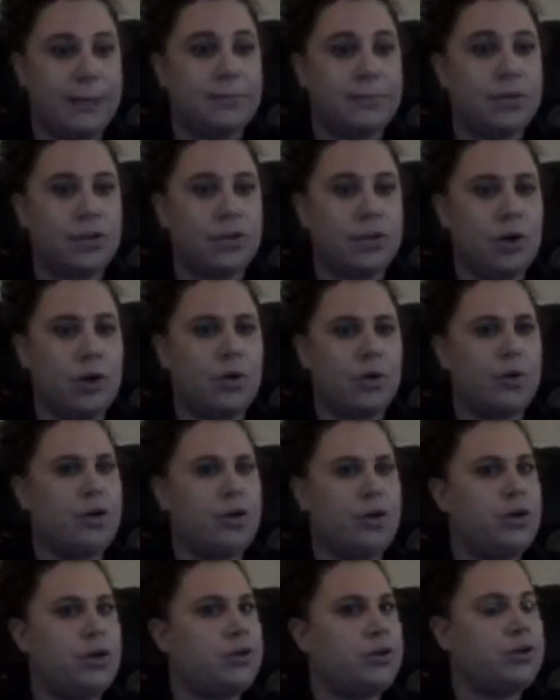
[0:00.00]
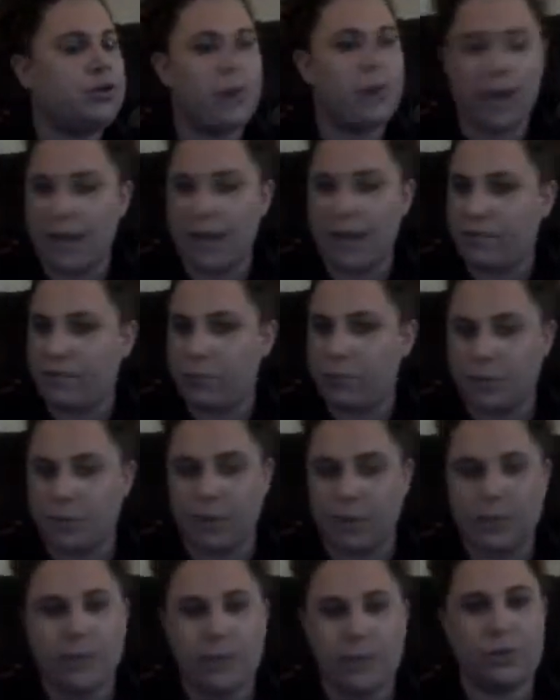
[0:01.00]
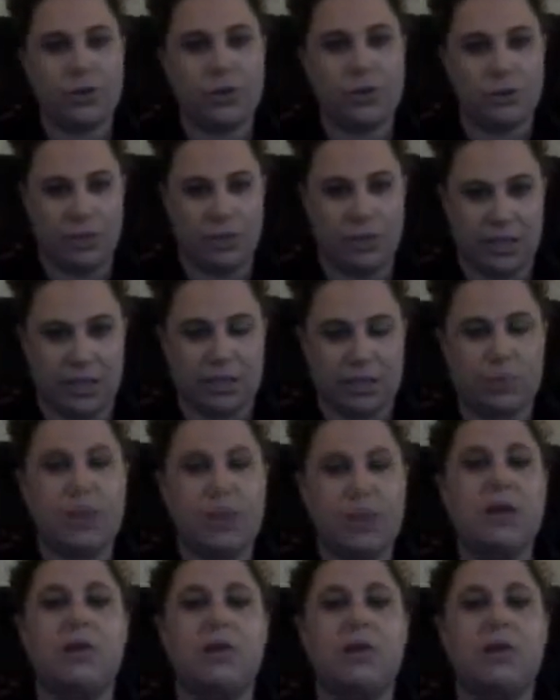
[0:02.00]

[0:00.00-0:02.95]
So you do not have a response paper due this week.